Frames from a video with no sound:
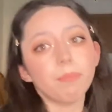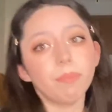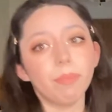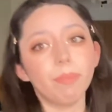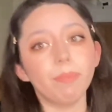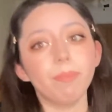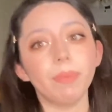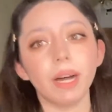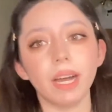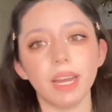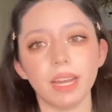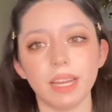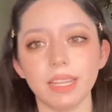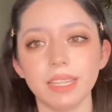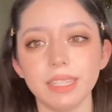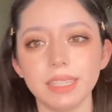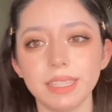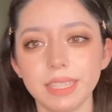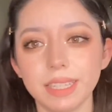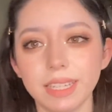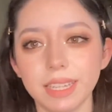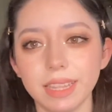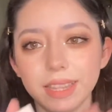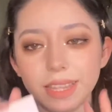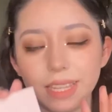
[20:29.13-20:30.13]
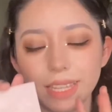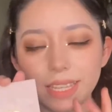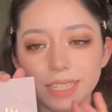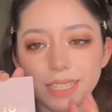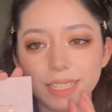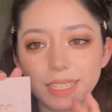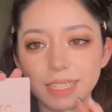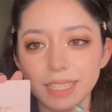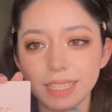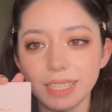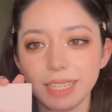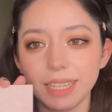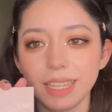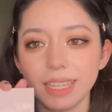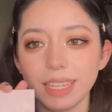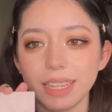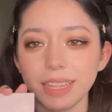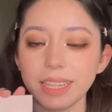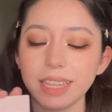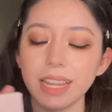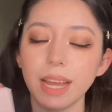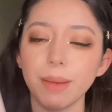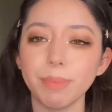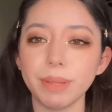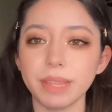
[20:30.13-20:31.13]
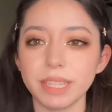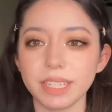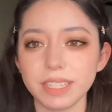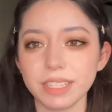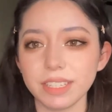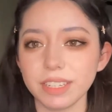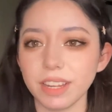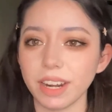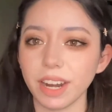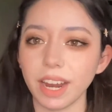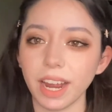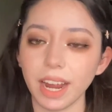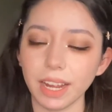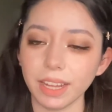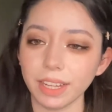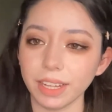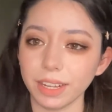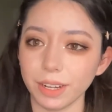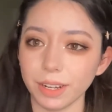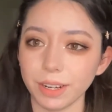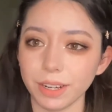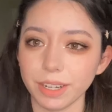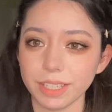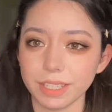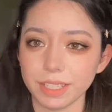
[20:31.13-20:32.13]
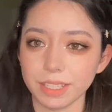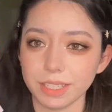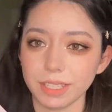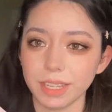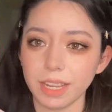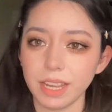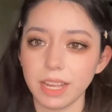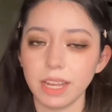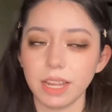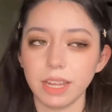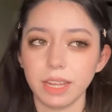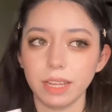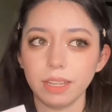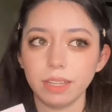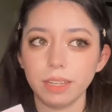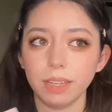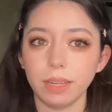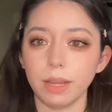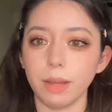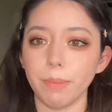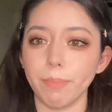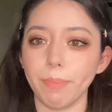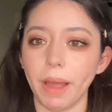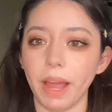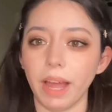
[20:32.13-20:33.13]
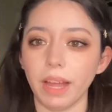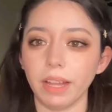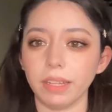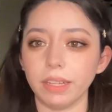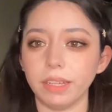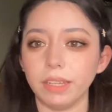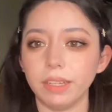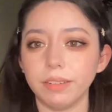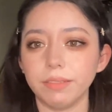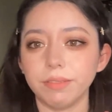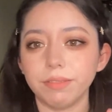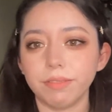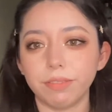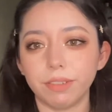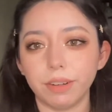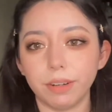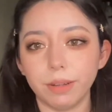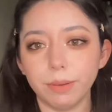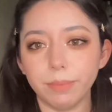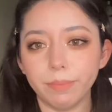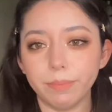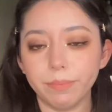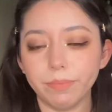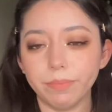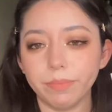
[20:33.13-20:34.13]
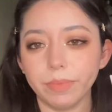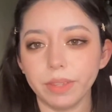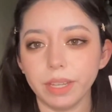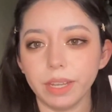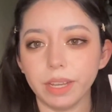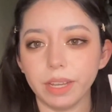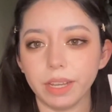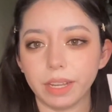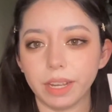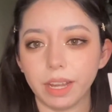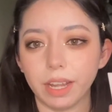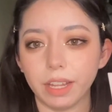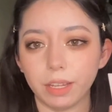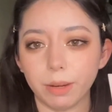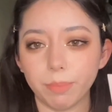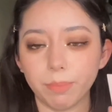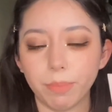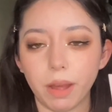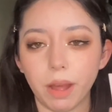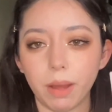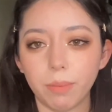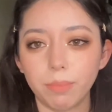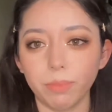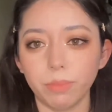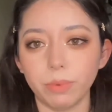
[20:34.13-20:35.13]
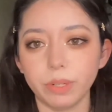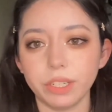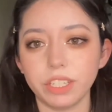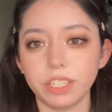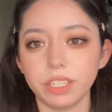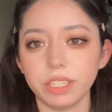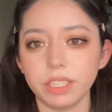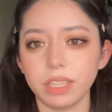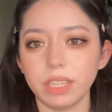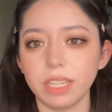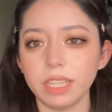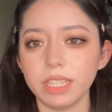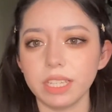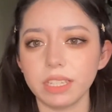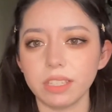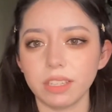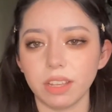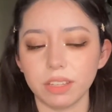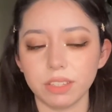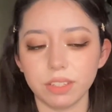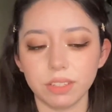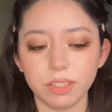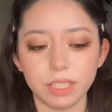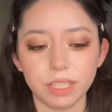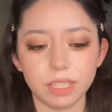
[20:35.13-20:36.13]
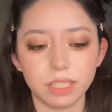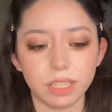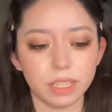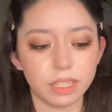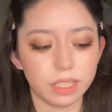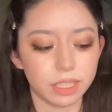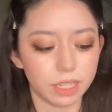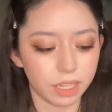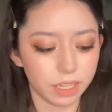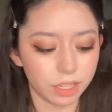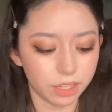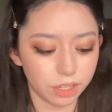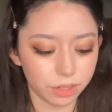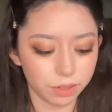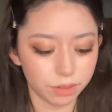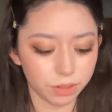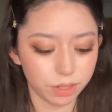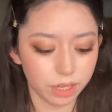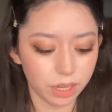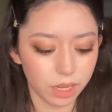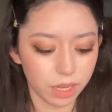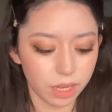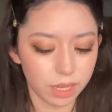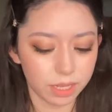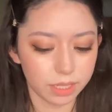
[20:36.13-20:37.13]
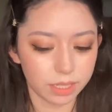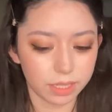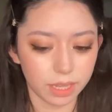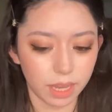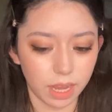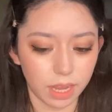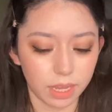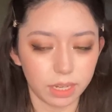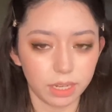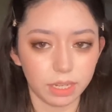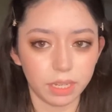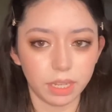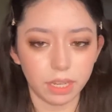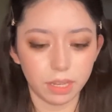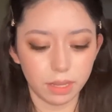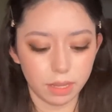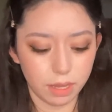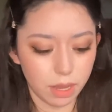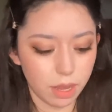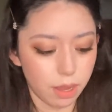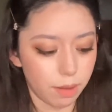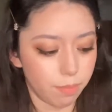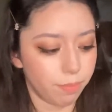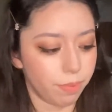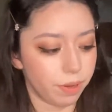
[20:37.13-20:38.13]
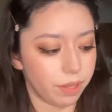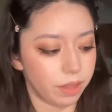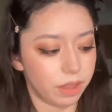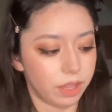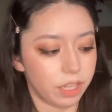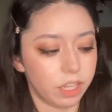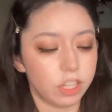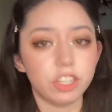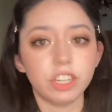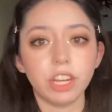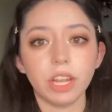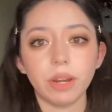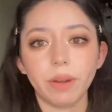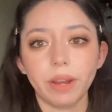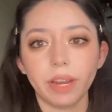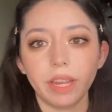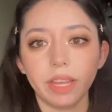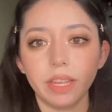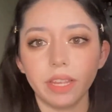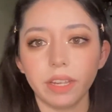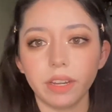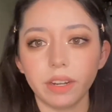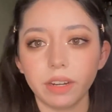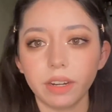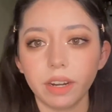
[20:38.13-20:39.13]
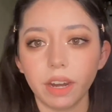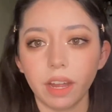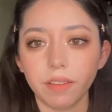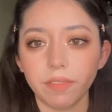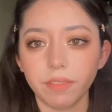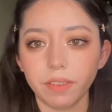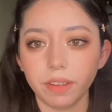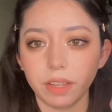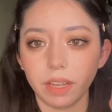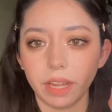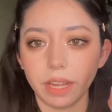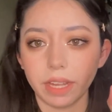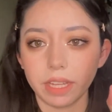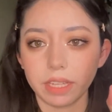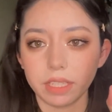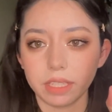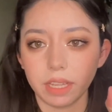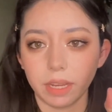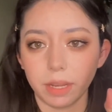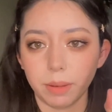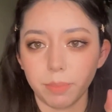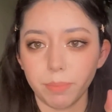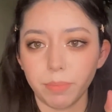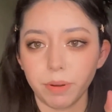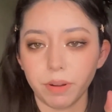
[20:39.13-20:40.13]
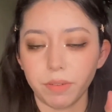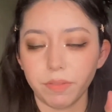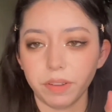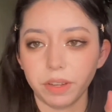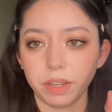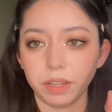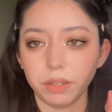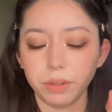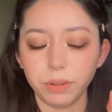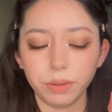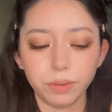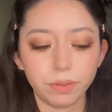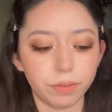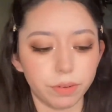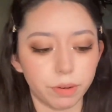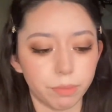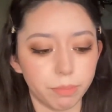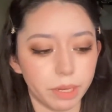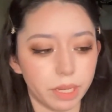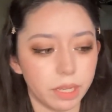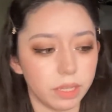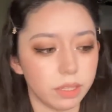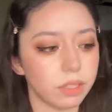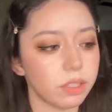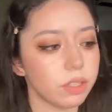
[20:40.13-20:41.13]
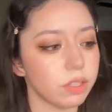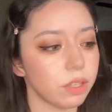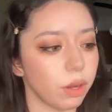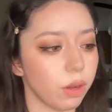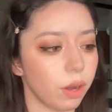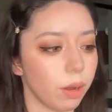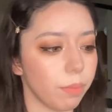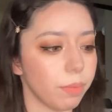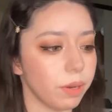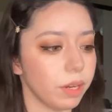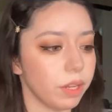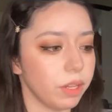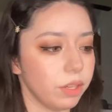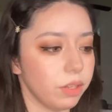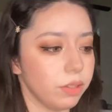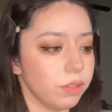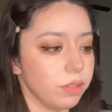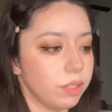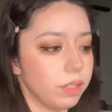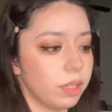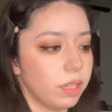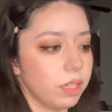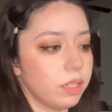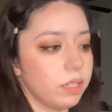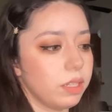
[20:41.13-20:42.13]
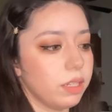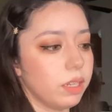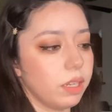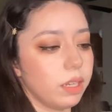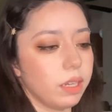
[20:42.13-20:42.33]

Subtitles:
but this, I mean, this is not a highlighter, it's a palette from ColourPop, this is also discontinued, sadly, but this shade right here I feel like is like a perfect nude for me, so I'm gonna use this to